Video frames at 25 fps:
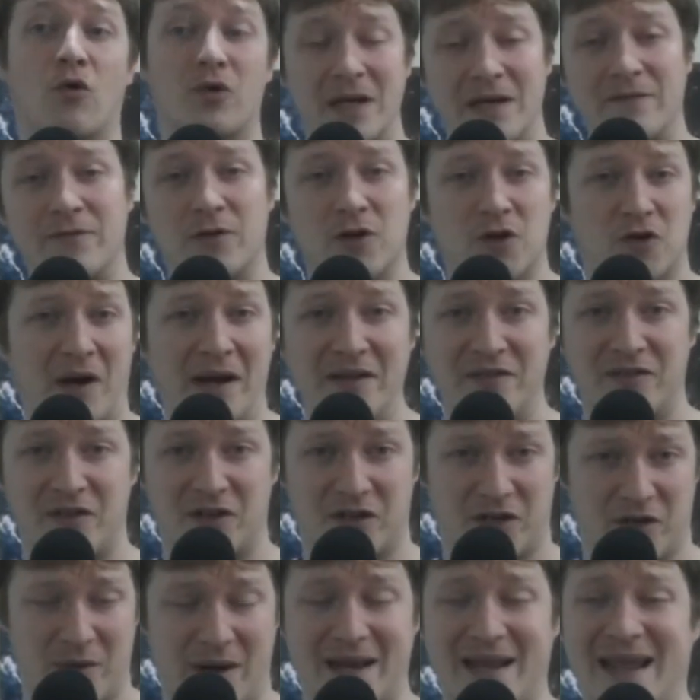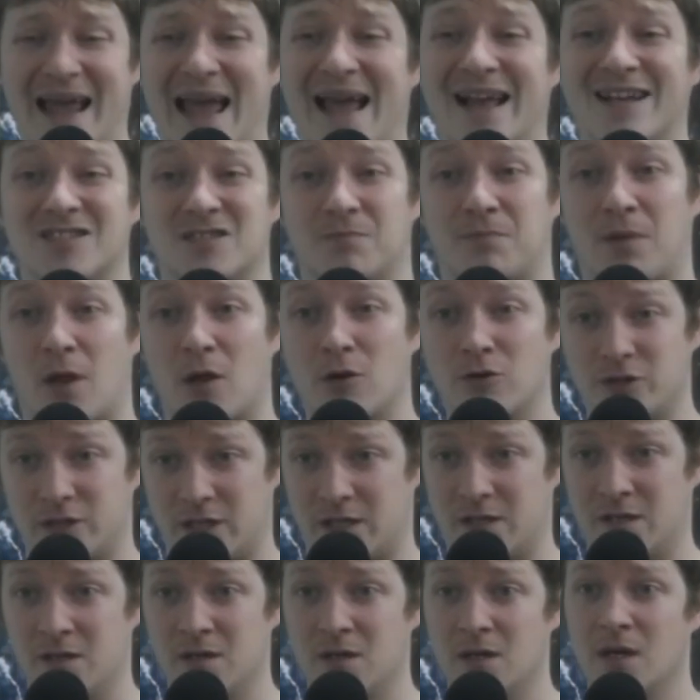Or even crazier, you ready?
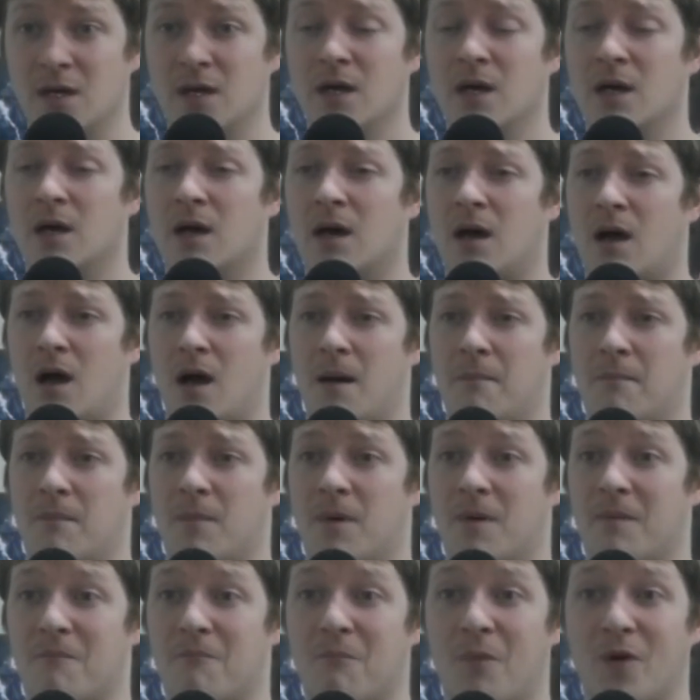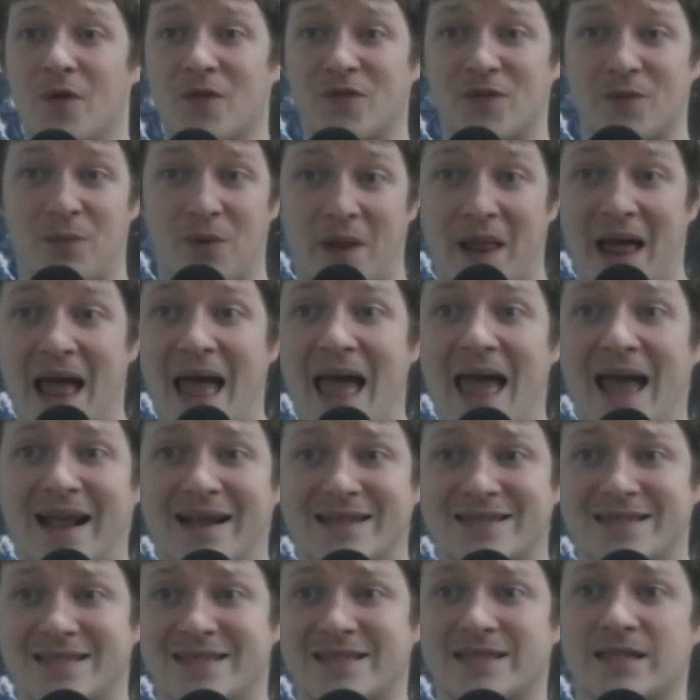Explosion, multiple
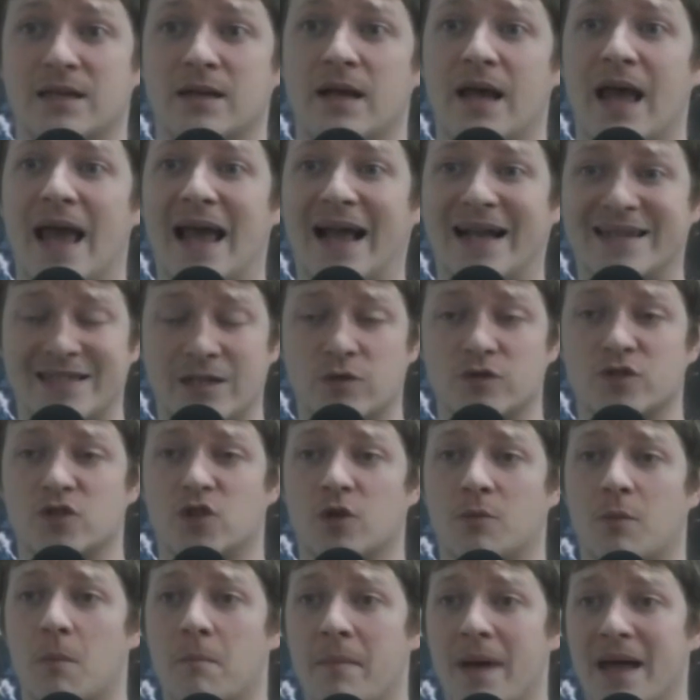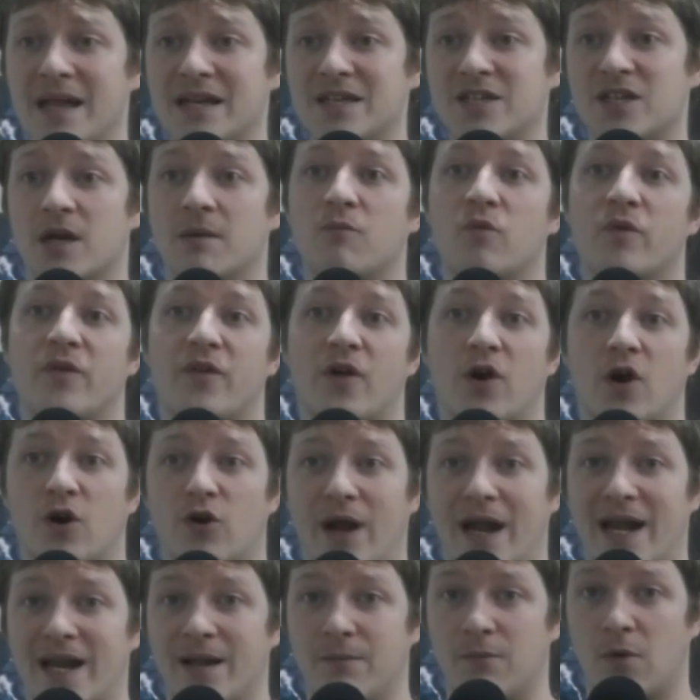X equals your momentum. With her
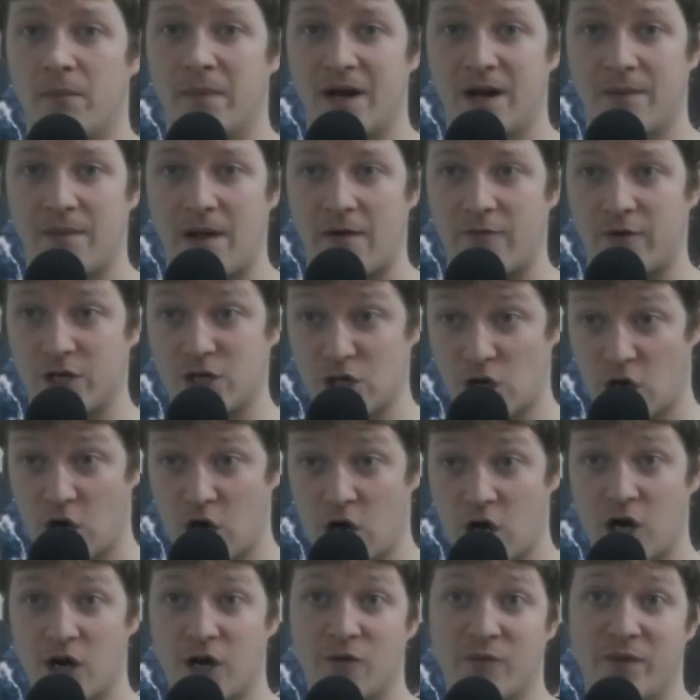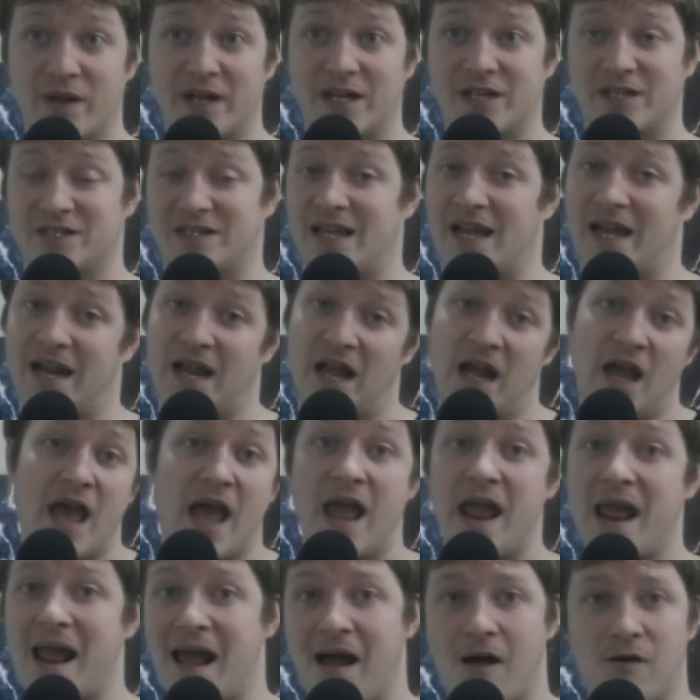gaining momentum every turn, we can just like,
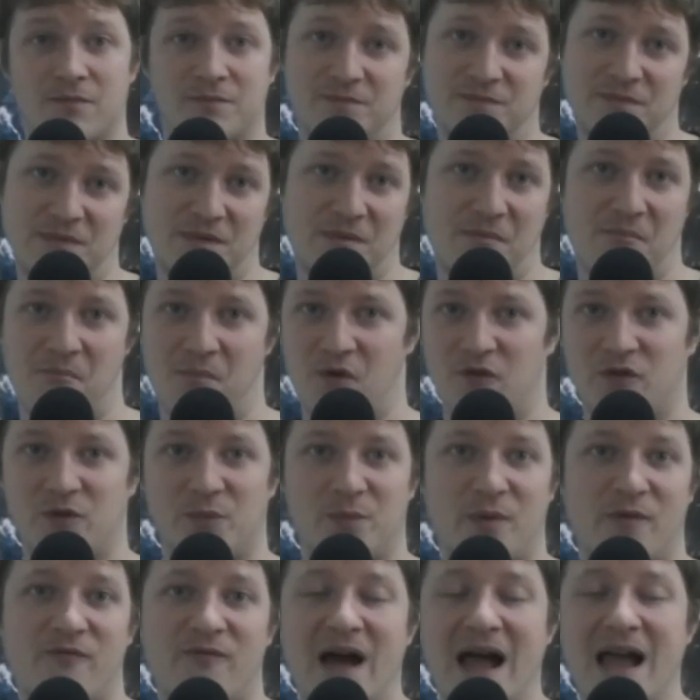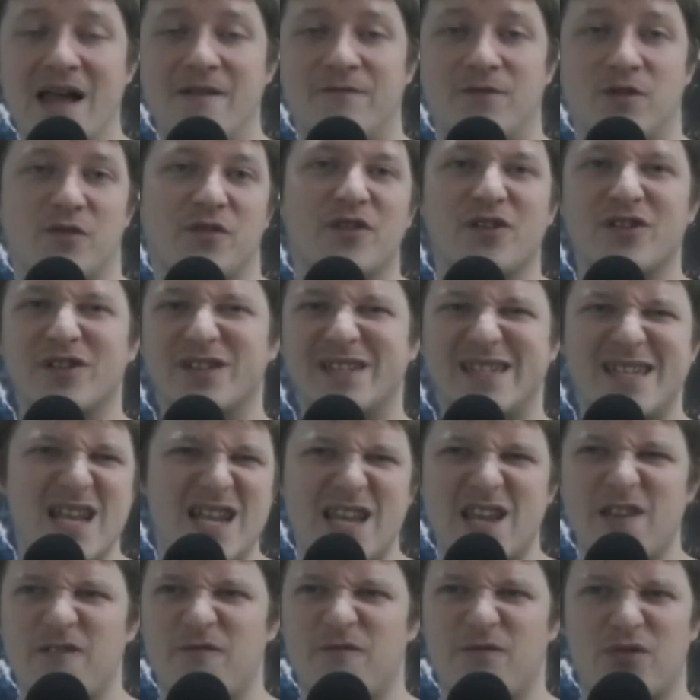hey, I'll multiple 5 you. They're
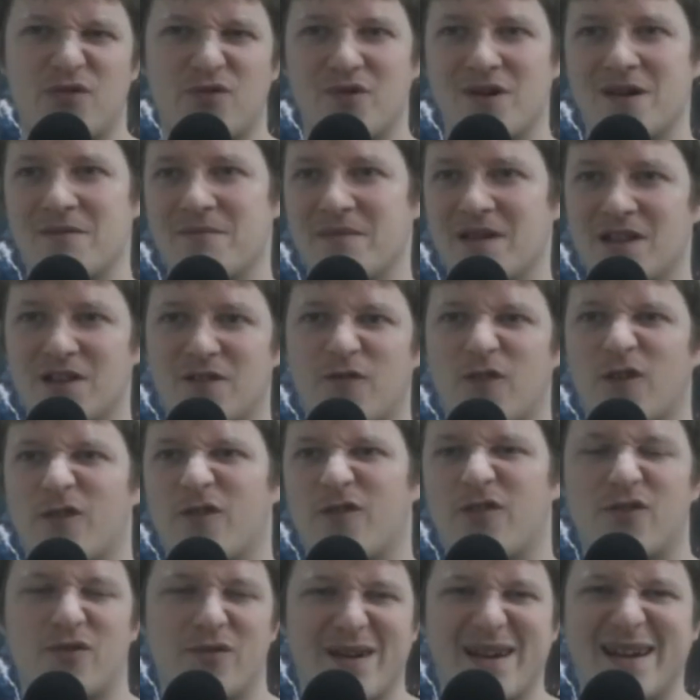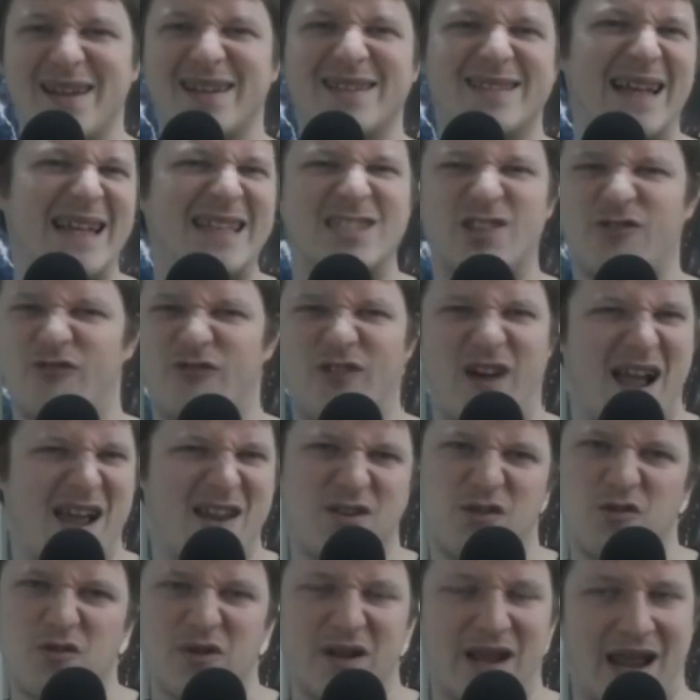dinky 3 mids for 3s. That's
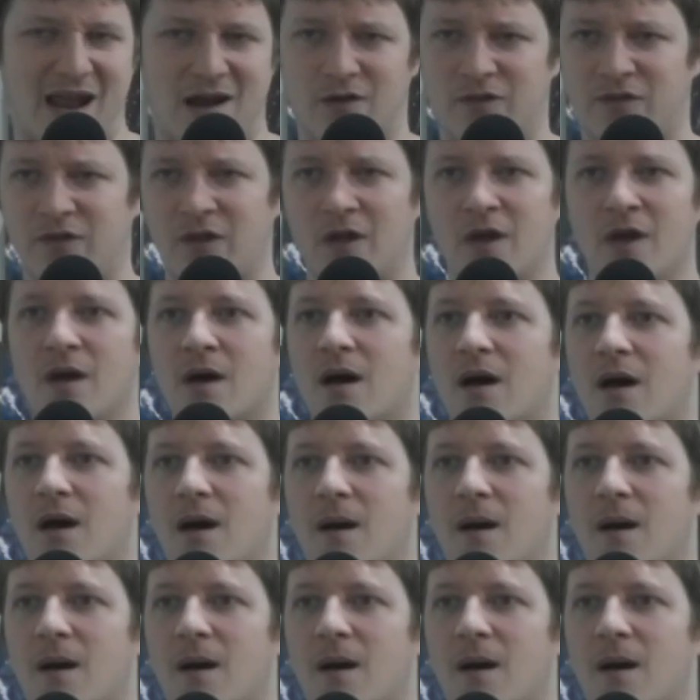fine. Who cares?